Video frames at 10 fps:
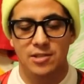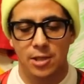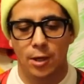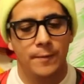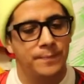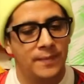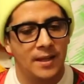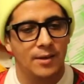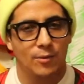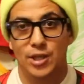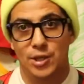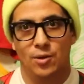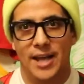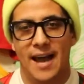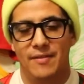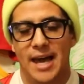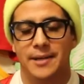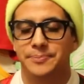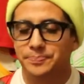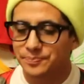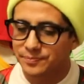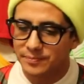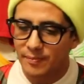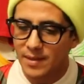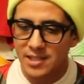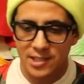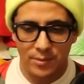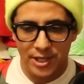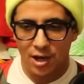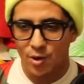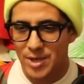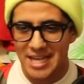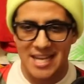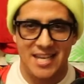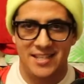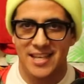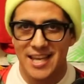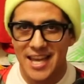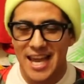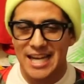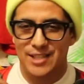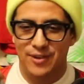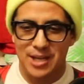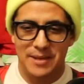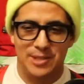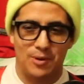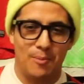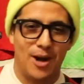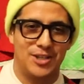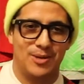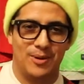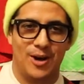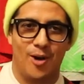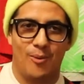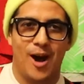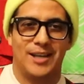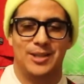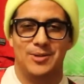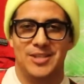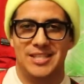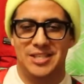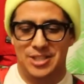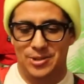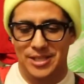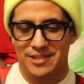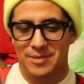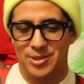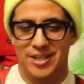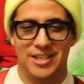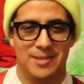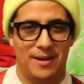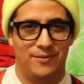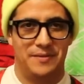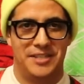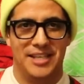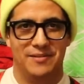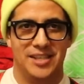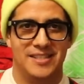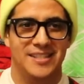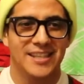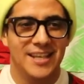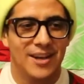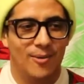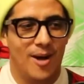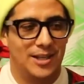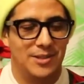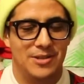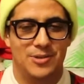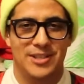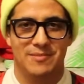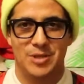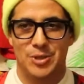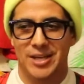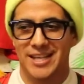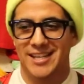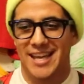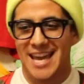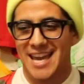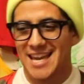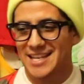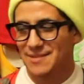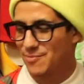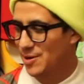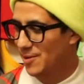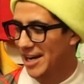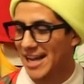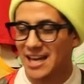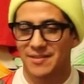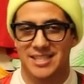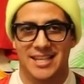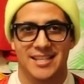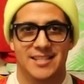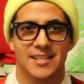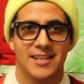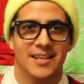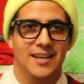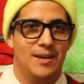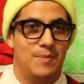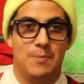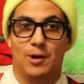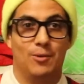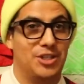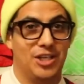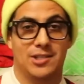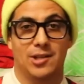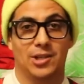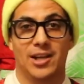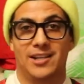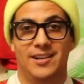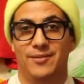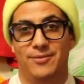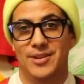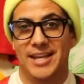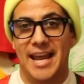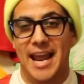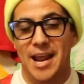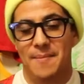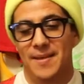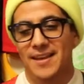So really cool to have that. So we go, we eat, and it's funny because we're all walking through the streets of Madrid. There's about 15 of us walking through the streets of Madrid, and we're wearing Alaves kits. People are wishing us good luck for the game.